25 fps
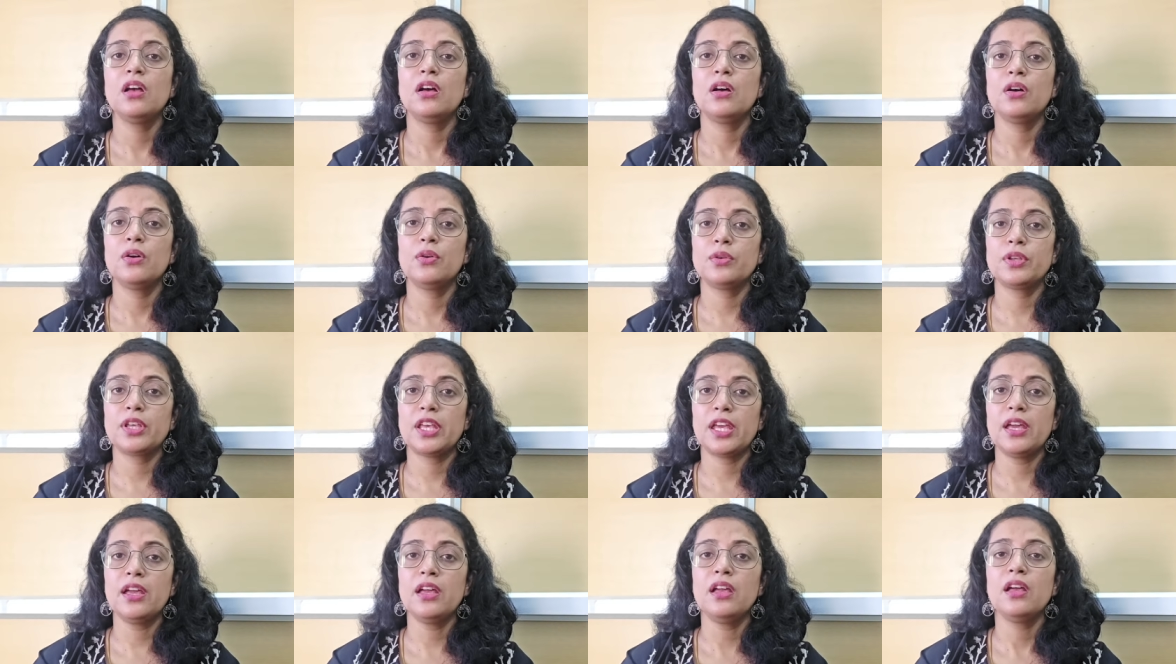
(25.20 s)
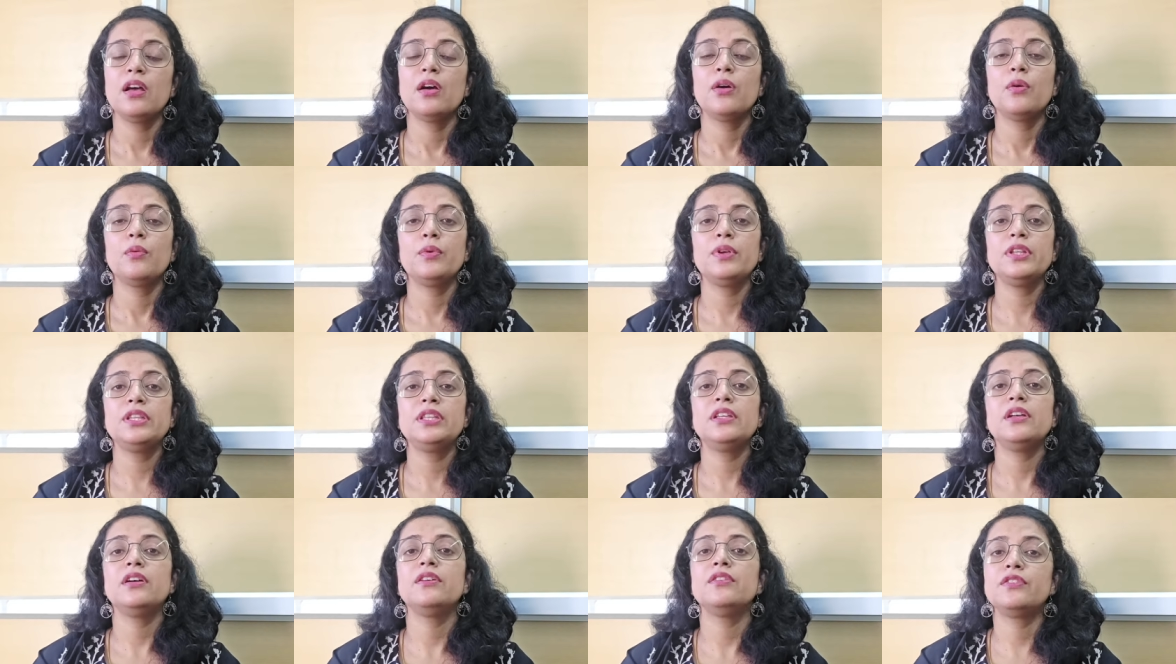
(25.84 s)
okay,
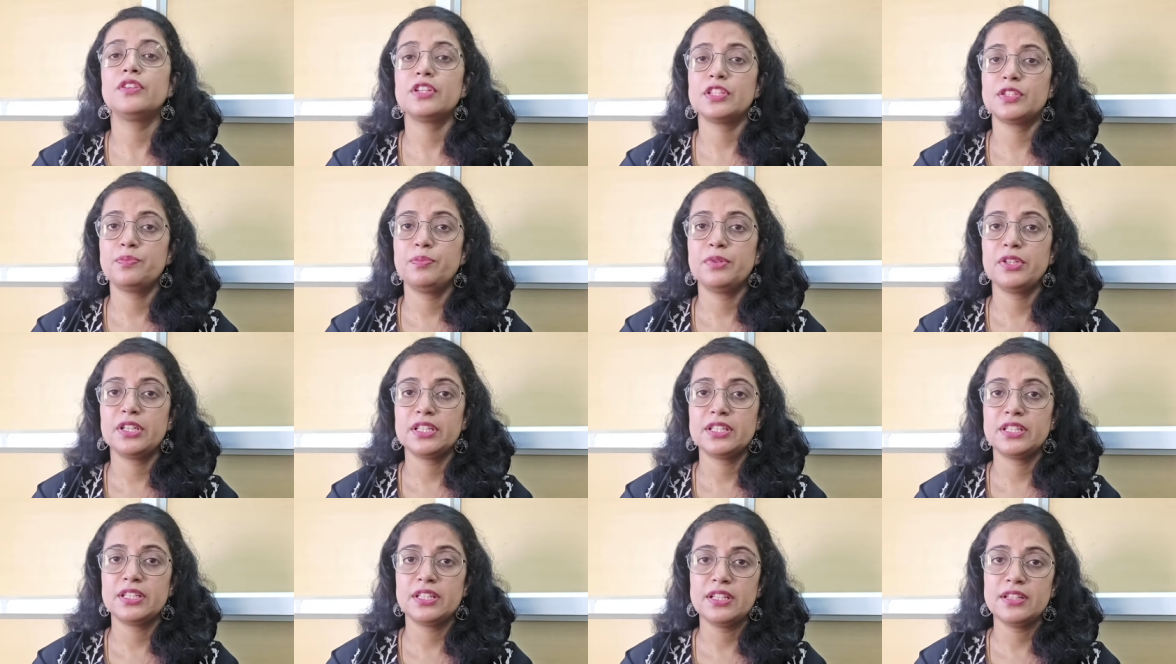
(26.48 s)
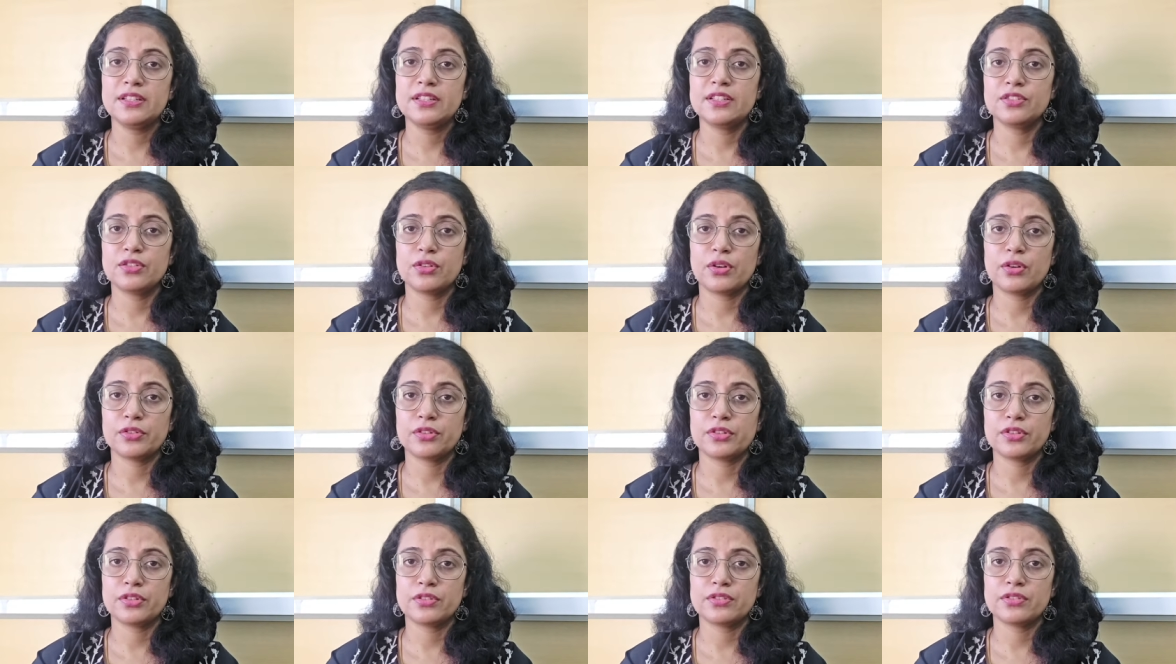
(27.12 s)
with respiratory
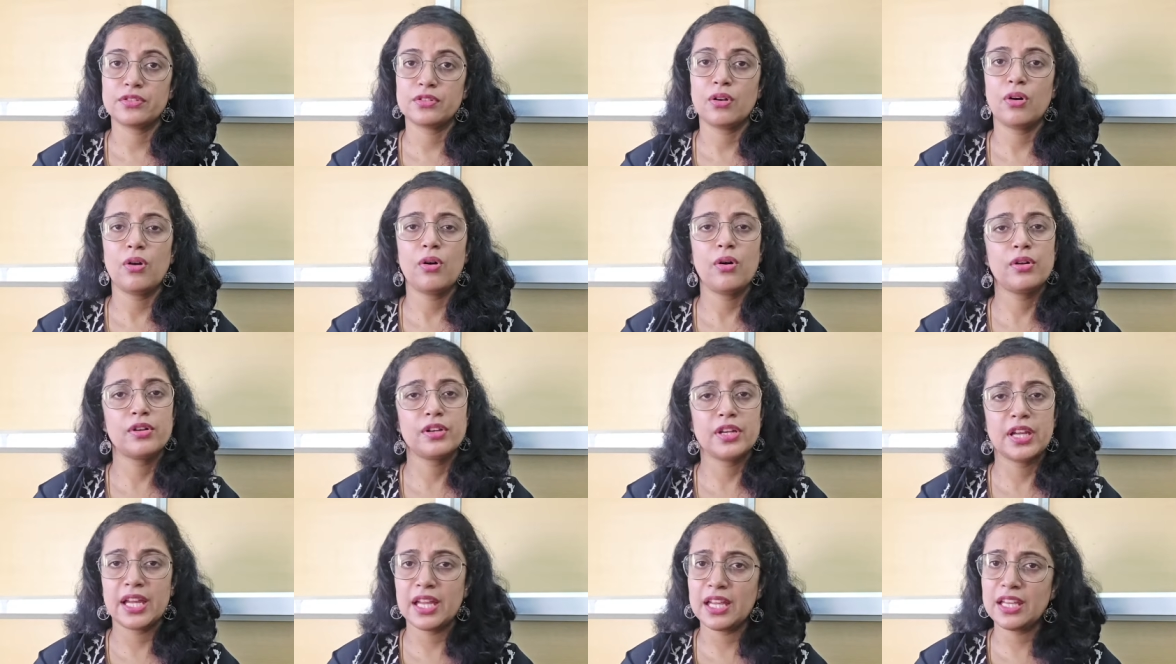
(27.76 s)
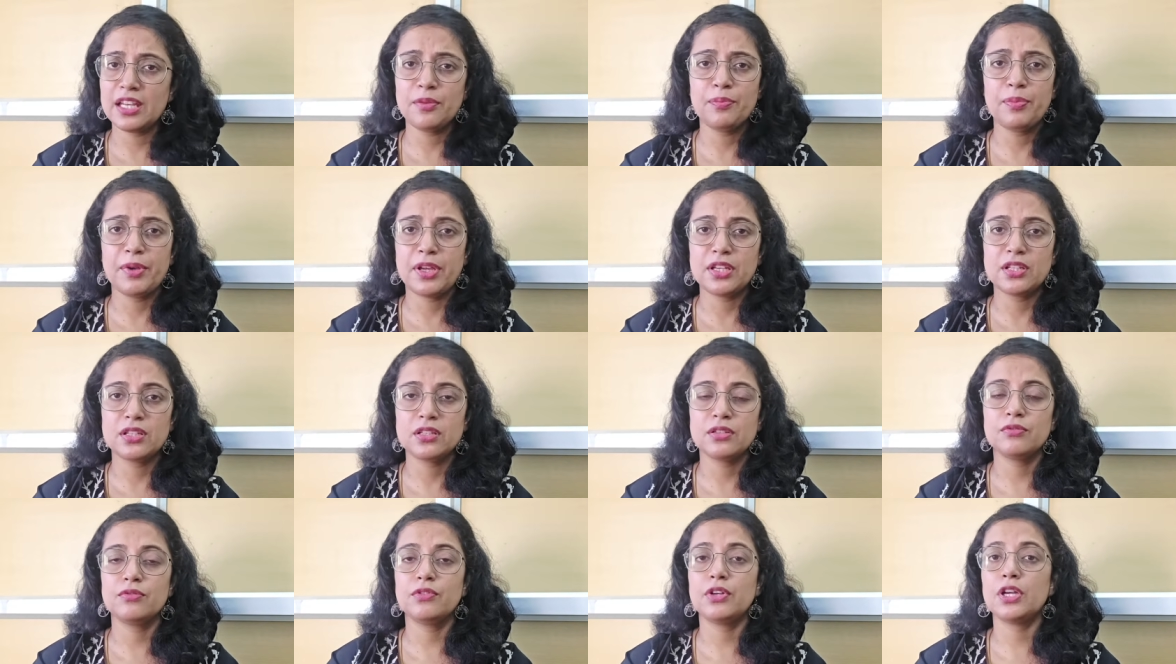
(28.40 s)
disorders or any
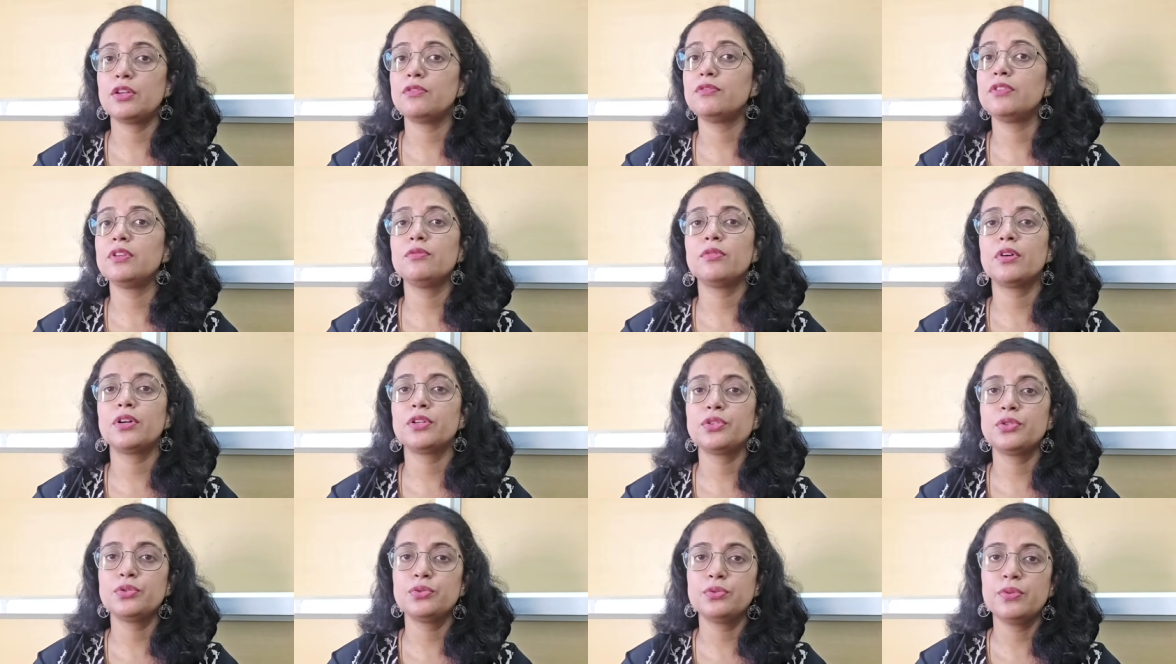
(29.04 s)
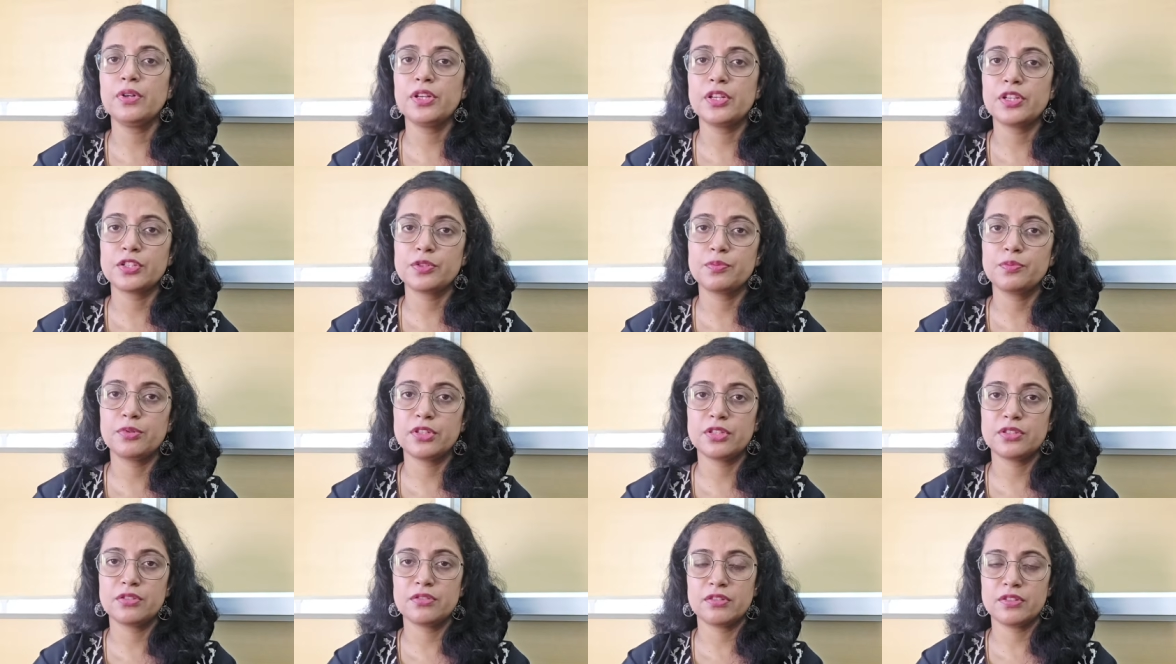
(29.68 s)
patient where we want to do a
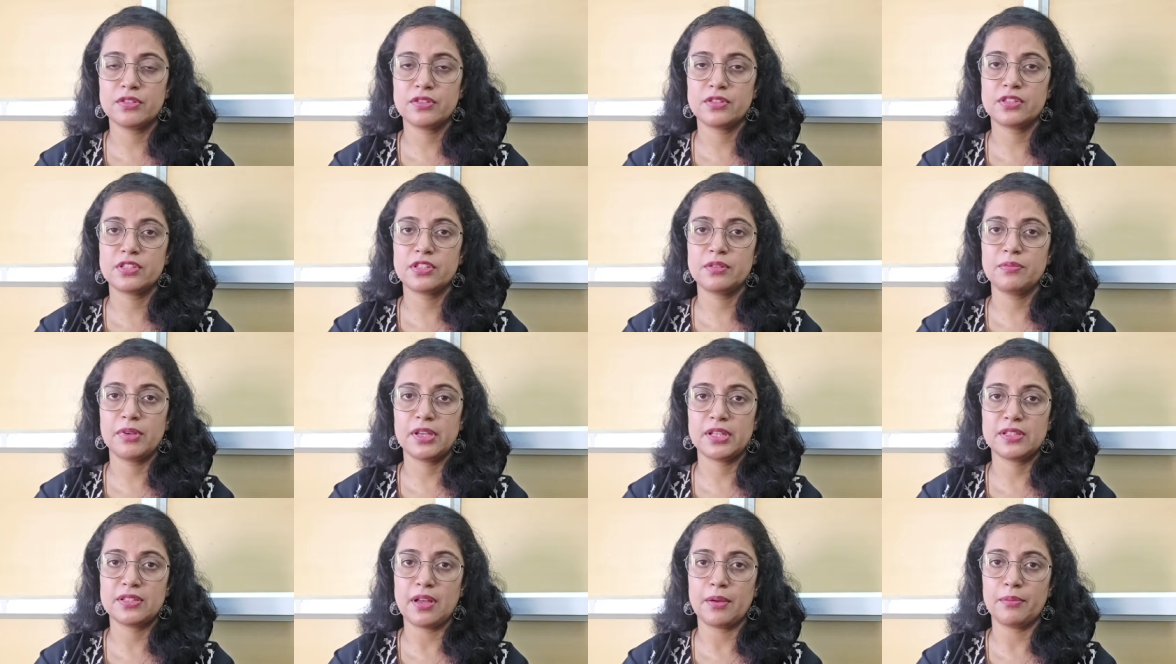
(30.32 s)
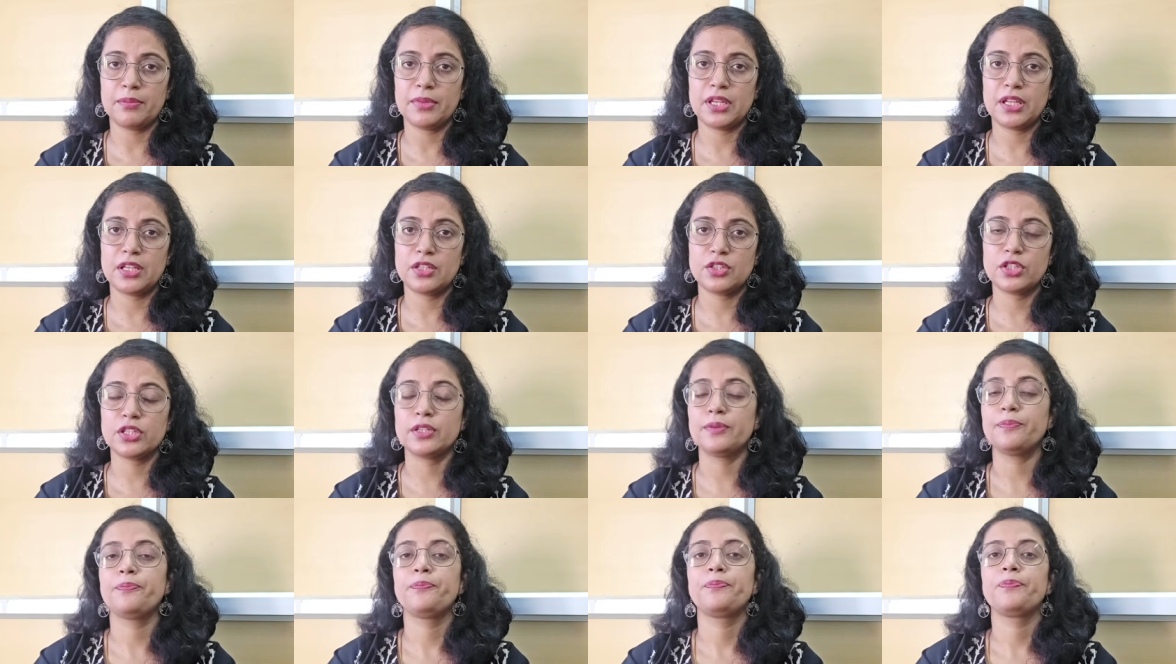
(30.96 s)
respiratory system
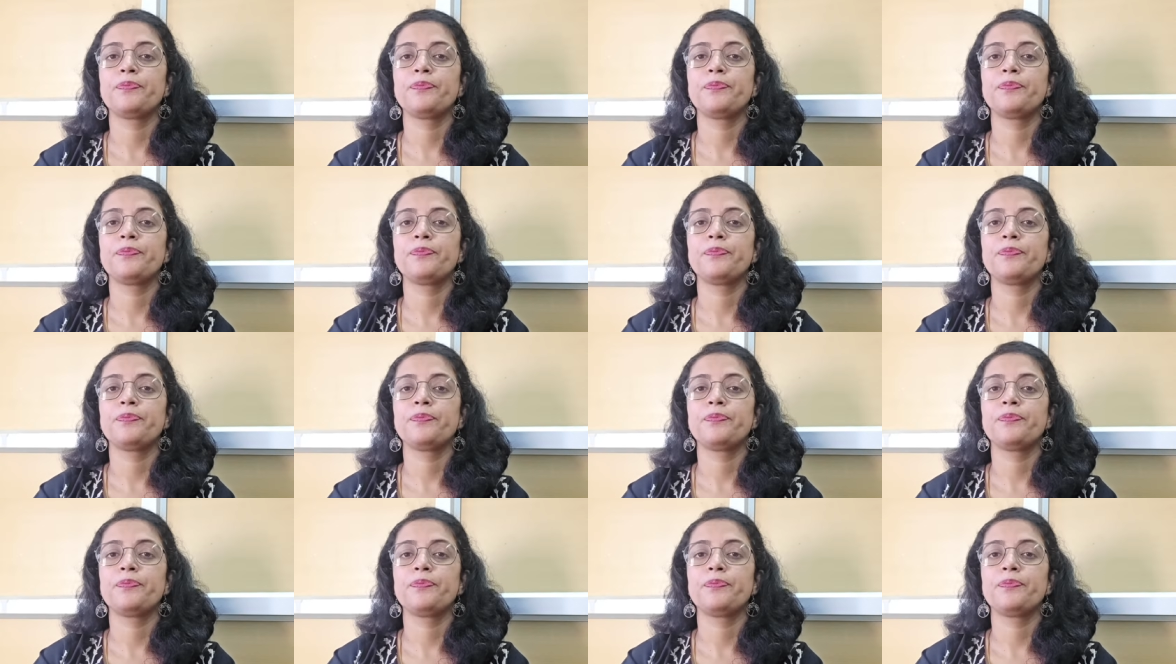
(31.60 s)
examination.